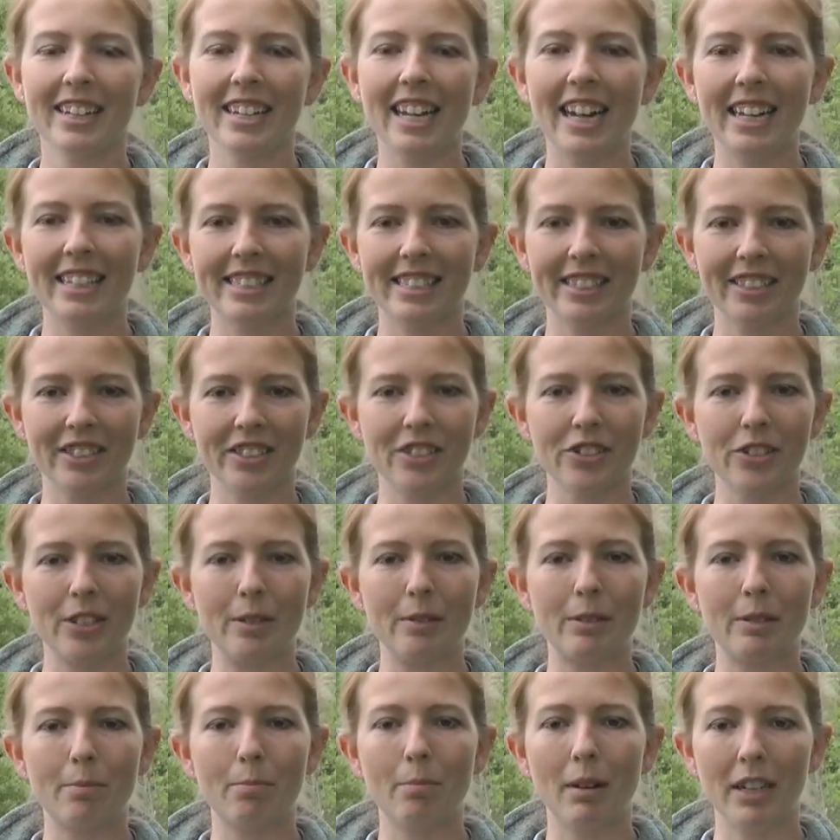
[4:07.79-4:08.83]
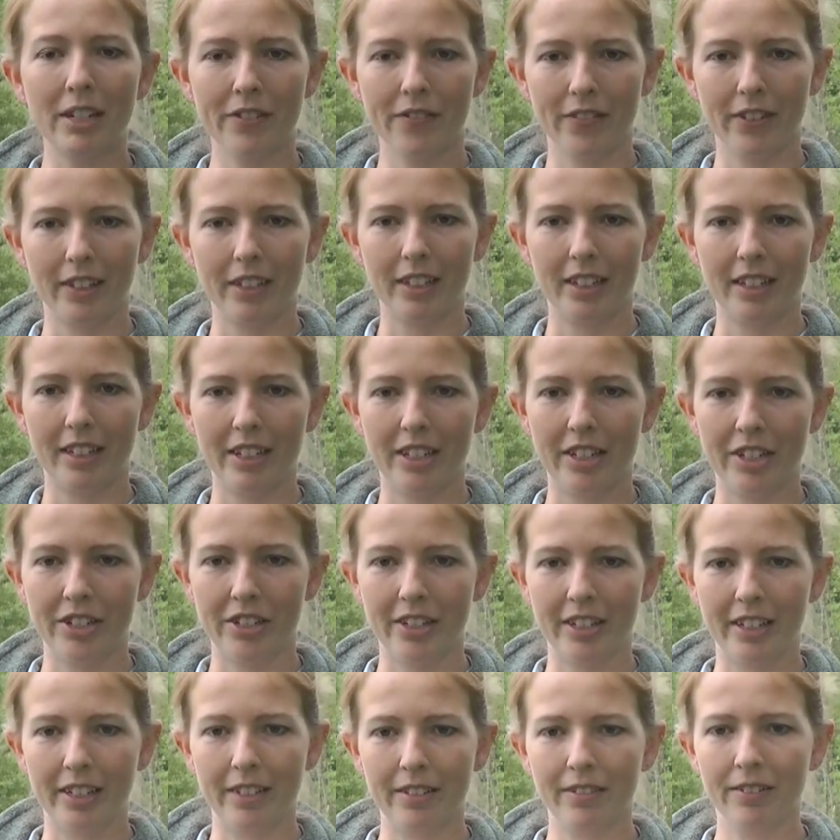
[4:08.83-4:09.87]
Catskill Streams Buffer
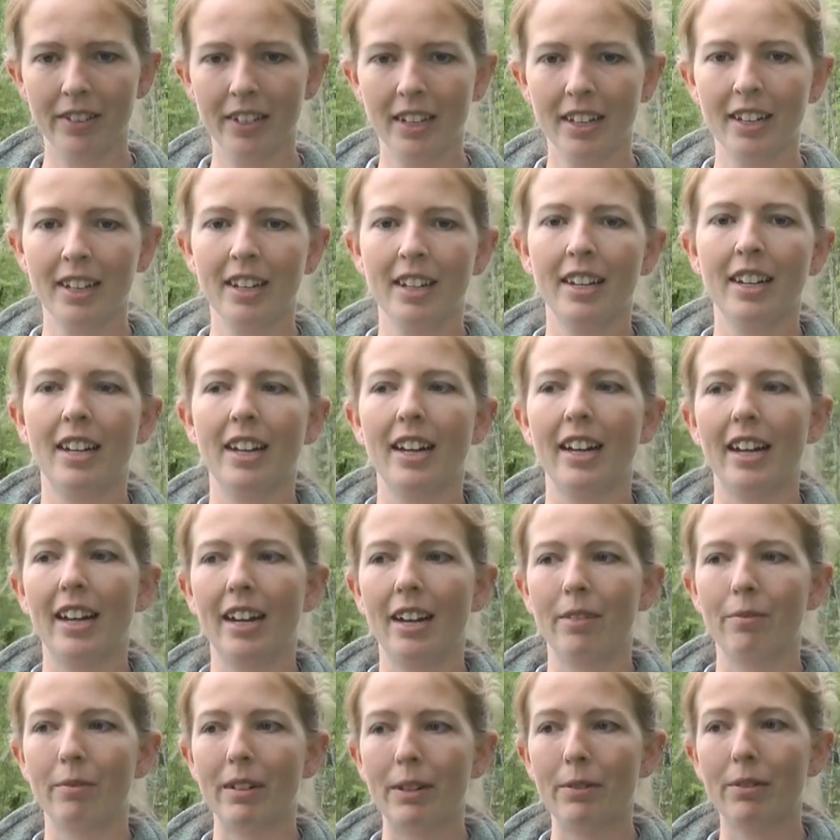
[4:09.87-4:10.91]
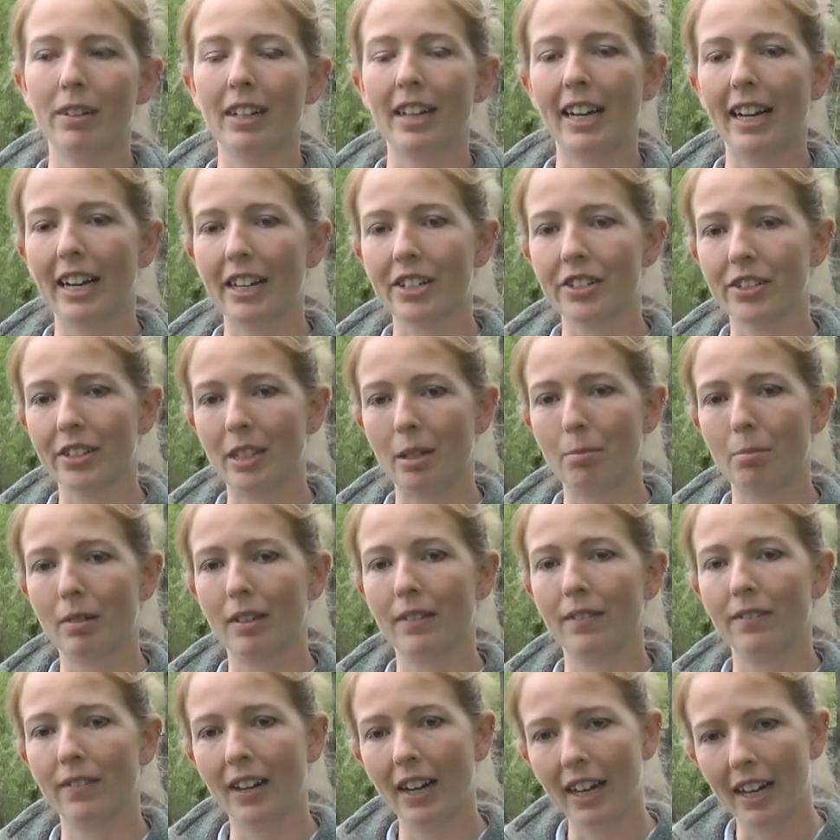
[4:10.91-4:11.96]
Initiative, and we will actually
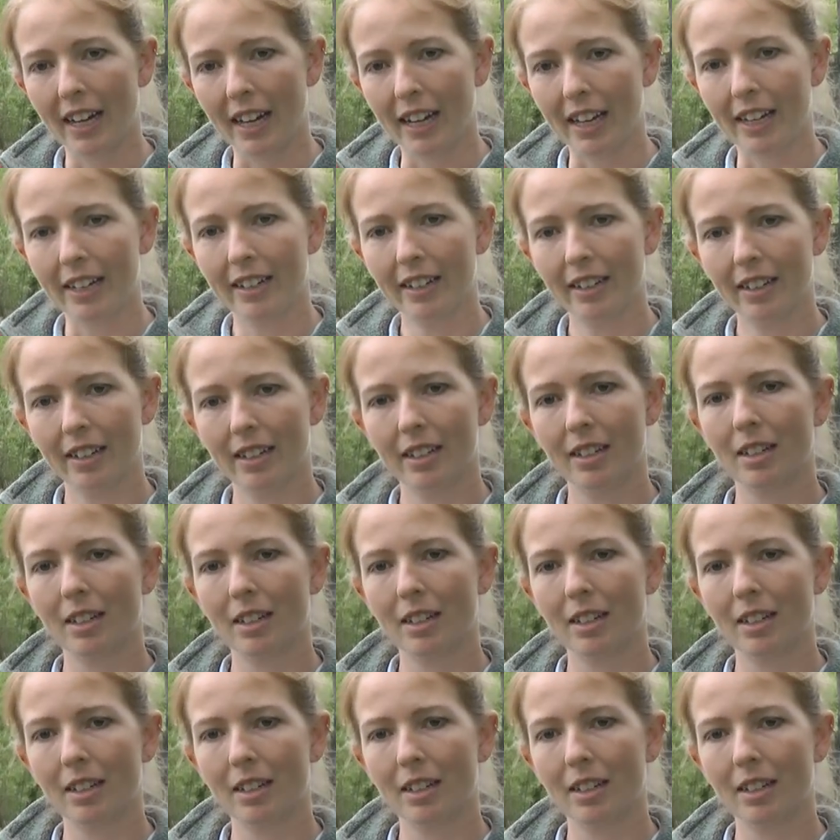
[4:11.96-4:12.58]
provide